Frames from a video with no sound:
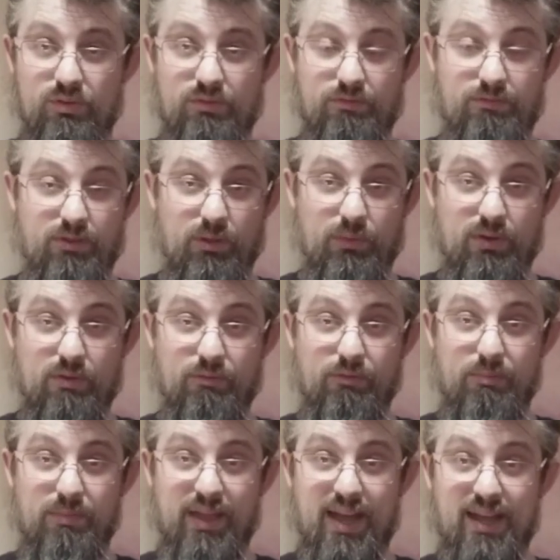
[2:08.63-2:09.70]
Following on
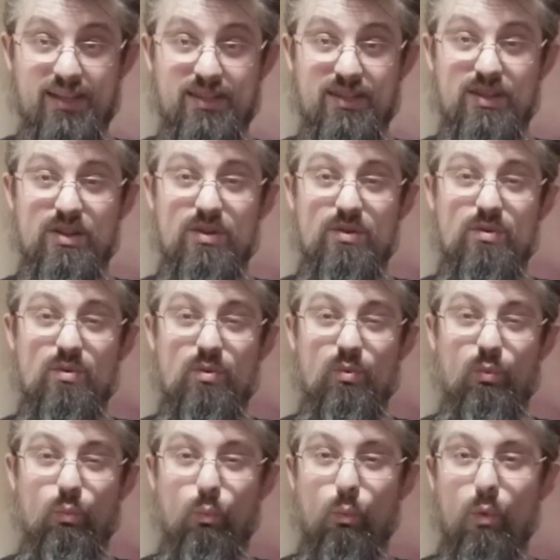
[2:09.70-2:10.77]
from that,
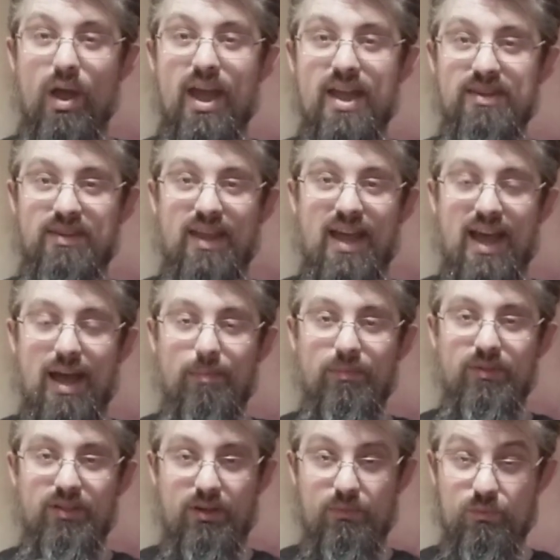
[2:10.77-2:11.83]
where's it
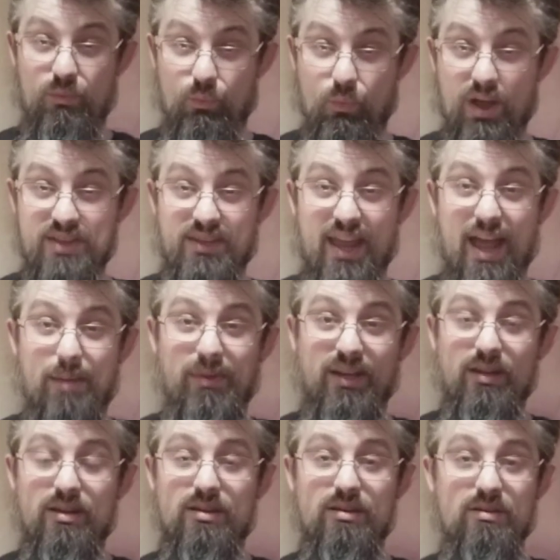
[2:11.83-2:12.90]
happening? You know, where's it
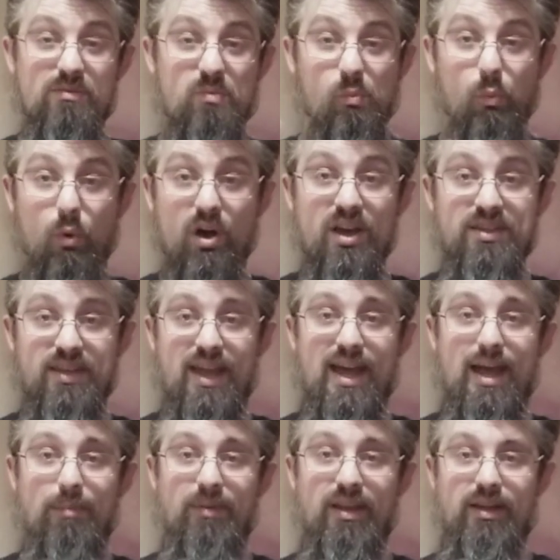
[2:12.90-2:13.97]
happening? Why is it
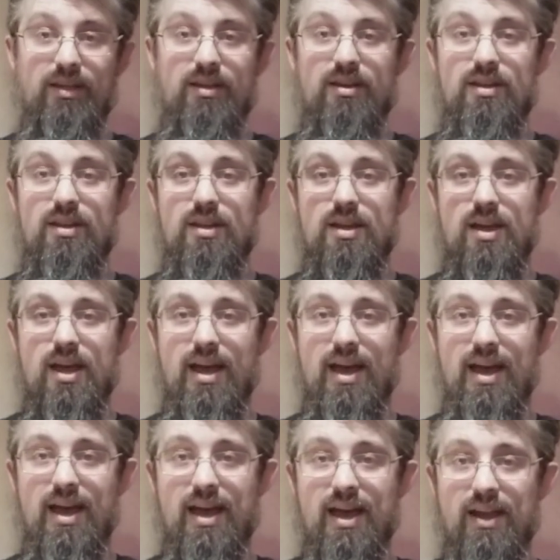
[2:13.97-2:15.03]
happening?
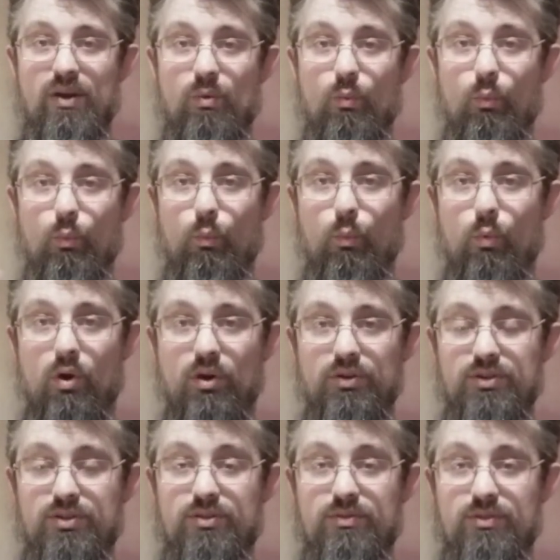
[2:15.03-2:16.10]
And what
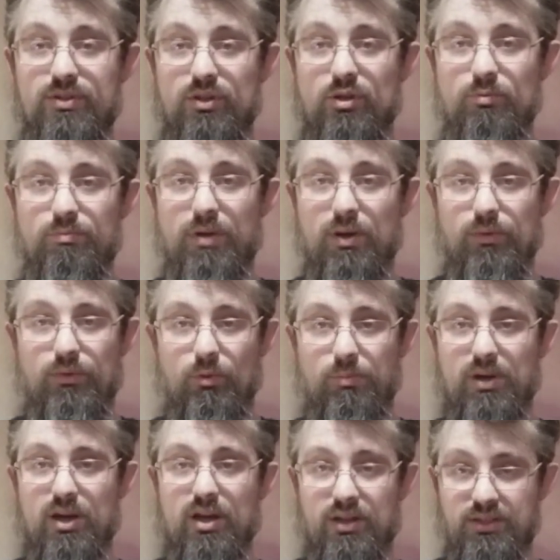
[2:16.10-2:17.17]
do both your
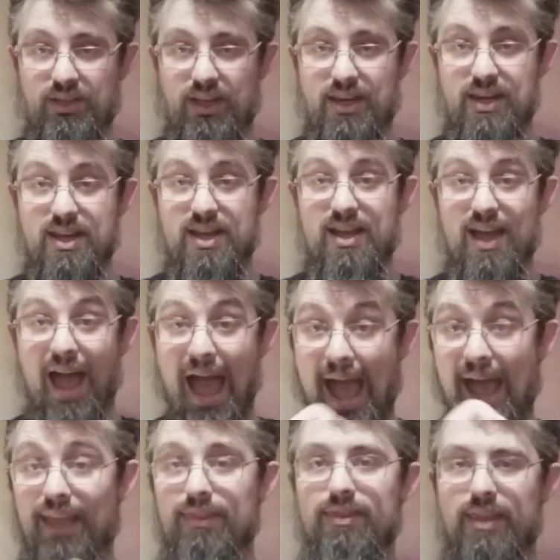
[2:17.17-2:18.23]
party
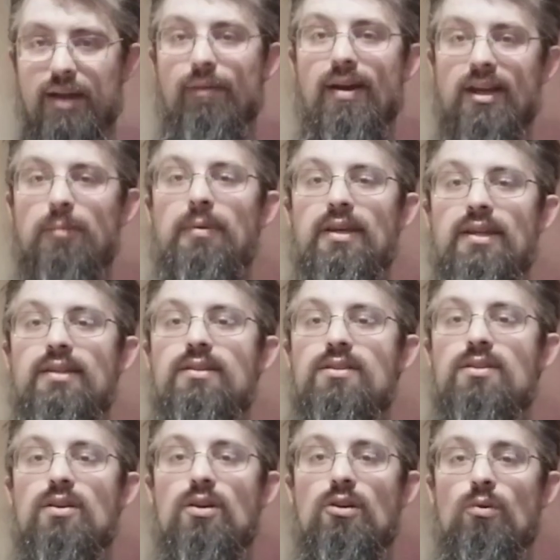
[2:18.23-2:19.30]
and their
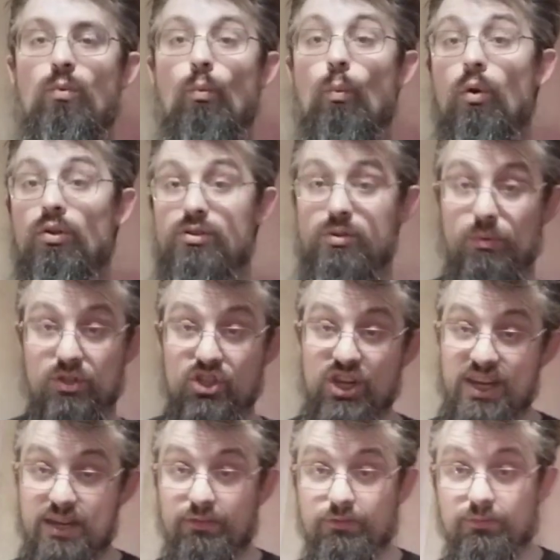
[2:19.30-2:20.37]
enemies want to
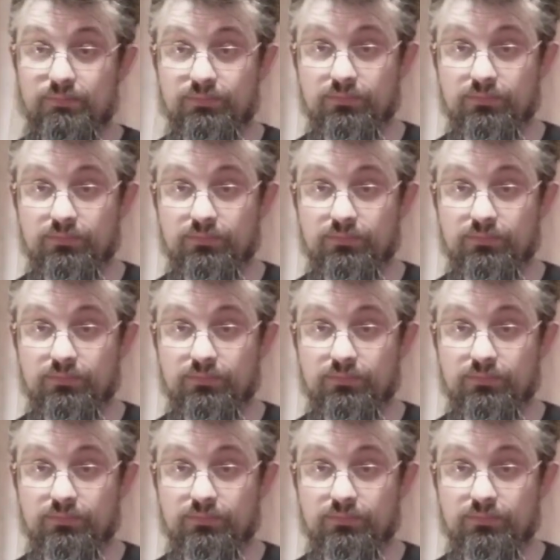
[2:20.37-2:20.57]
achieve?